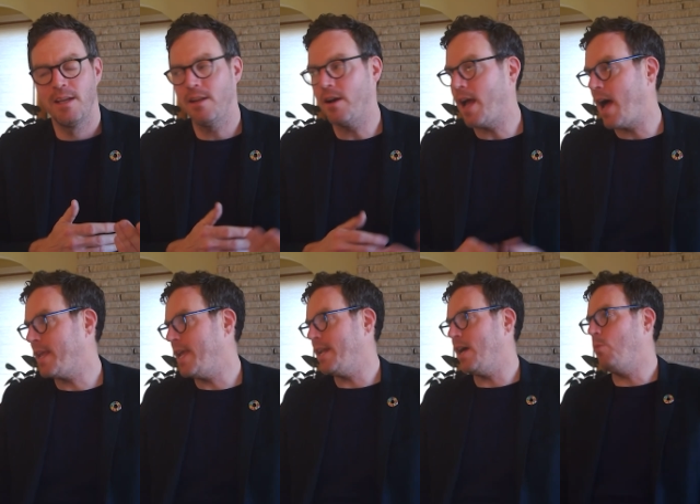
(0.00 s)
Now, I
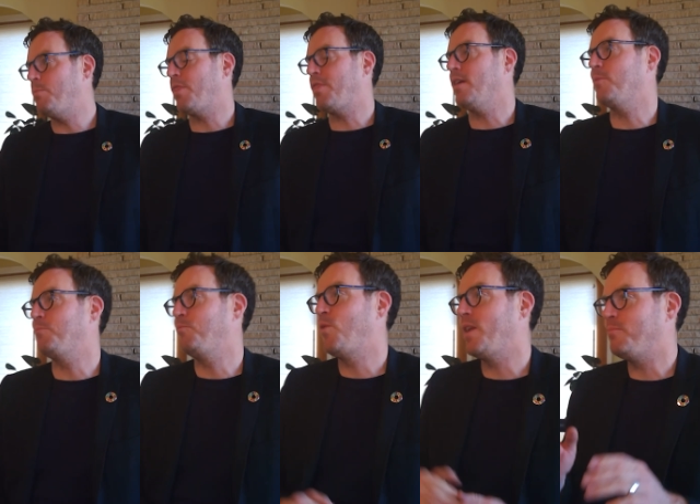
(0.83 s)
can't help but think of
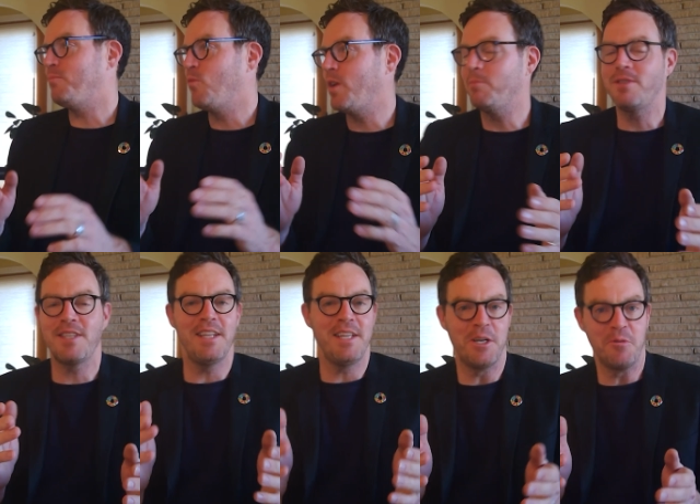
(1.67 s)
when I'm
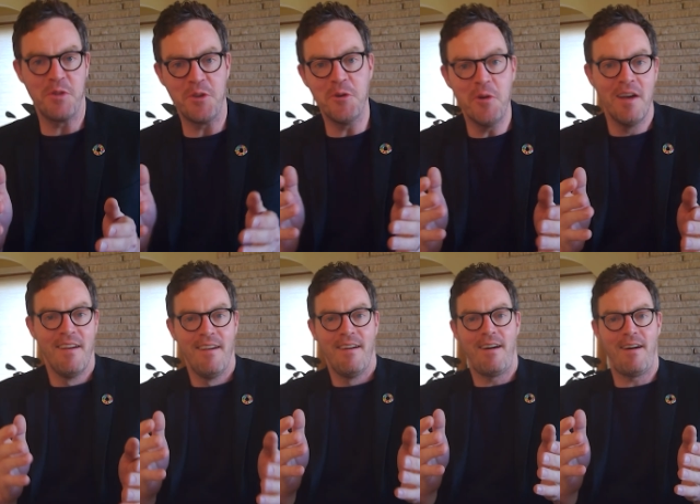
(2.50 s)
sitting here with you
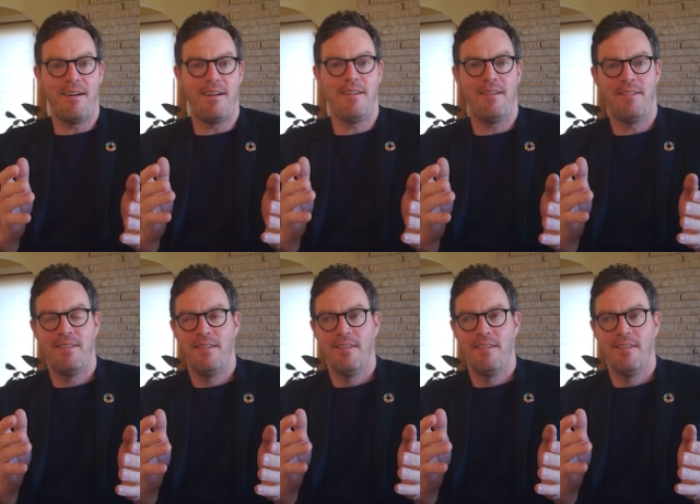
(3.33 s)
about